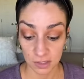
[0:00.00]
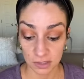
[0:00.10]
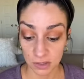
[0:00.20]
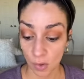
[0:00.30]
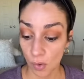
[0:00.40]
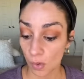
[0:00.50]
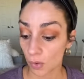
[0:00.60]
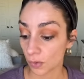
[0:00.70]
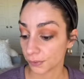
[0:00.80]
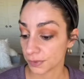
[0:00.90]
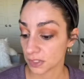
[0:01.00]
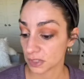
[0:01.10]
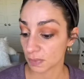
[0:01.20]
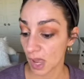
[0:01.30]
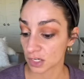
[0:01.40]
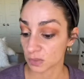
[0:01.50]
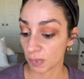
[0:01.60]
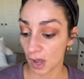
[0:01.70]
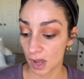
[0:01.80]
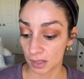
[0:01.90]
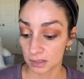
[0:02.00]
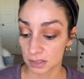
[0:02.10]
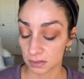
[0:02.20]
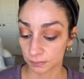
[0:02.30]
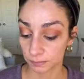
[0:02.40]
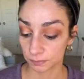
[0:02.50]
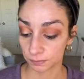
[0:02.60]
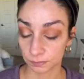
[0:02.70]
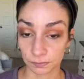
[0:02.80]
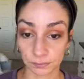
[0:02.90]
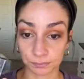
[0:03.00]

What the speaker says: I just have this old Smashbox